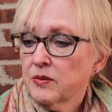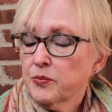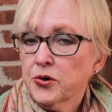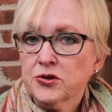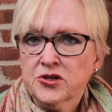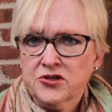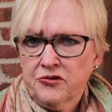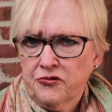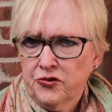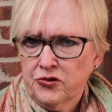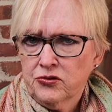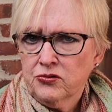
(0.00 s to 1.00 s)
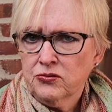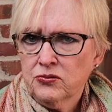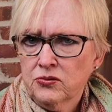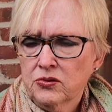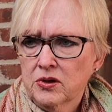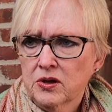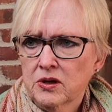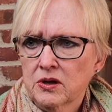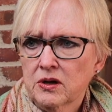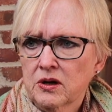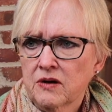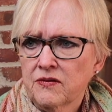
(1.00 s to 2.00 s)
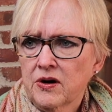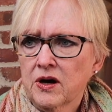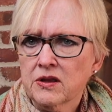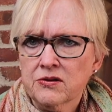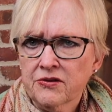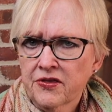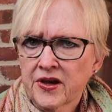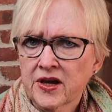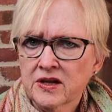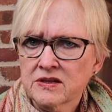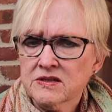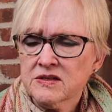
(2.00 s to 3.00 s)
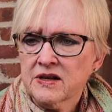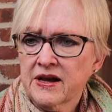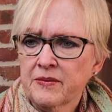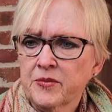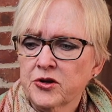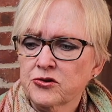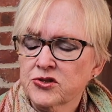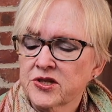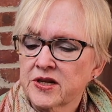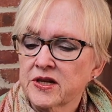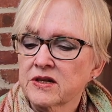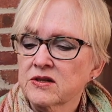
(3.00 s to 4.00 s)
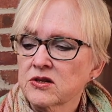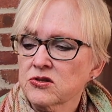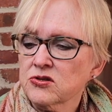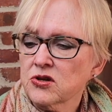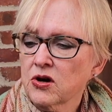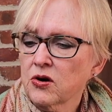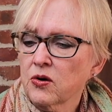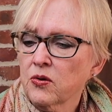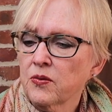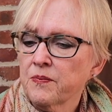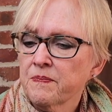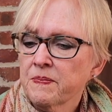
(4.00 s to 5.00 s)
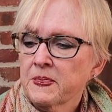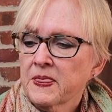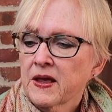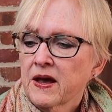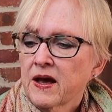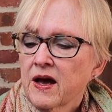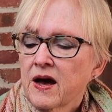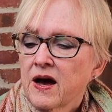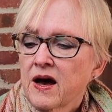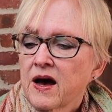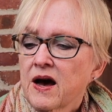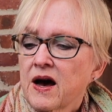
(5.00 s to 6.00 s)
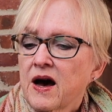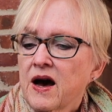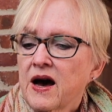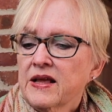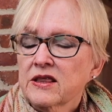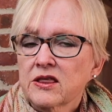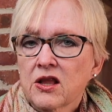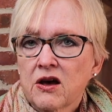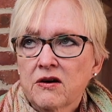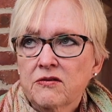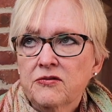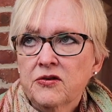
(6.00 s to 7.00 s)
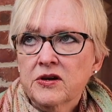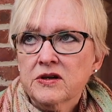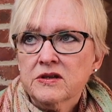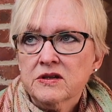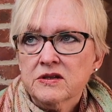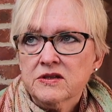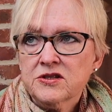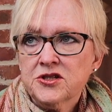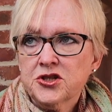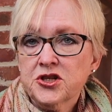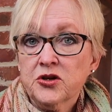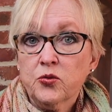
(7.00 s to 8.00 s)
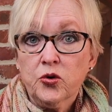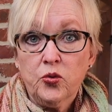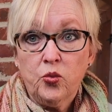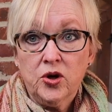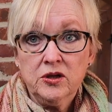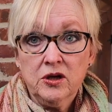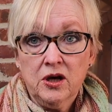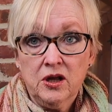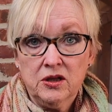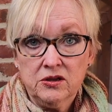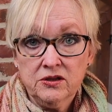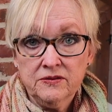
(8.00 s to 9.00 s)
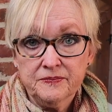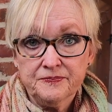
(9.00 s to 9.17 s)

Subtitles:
purchase a few of other things that I'm interested in. So I love stitching with one color,